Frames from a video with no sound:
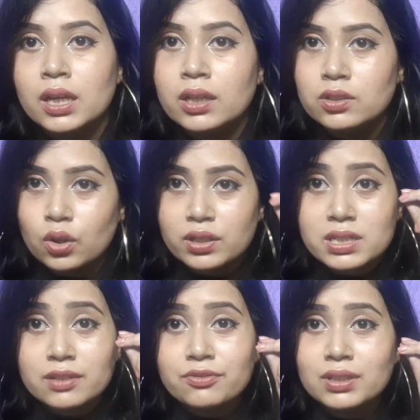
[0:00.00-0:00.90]
not
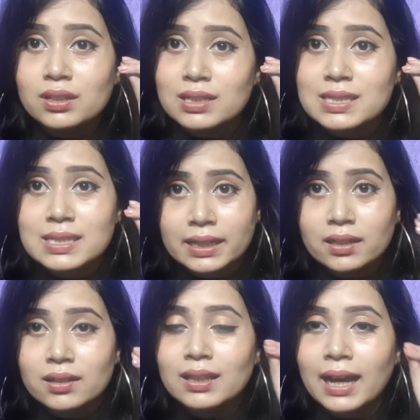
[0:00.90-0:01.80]
even a
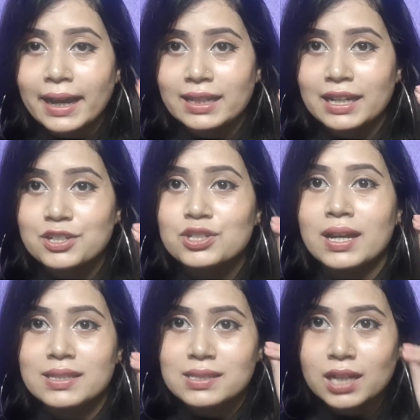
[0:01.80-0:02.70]
single eyelash
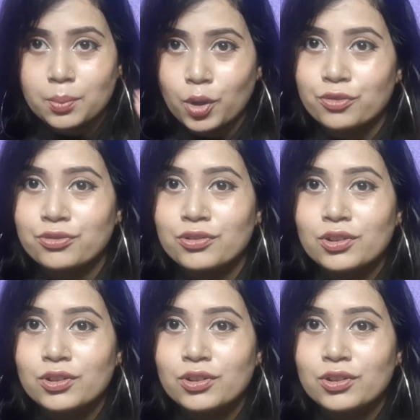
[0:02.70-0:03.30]
has come off.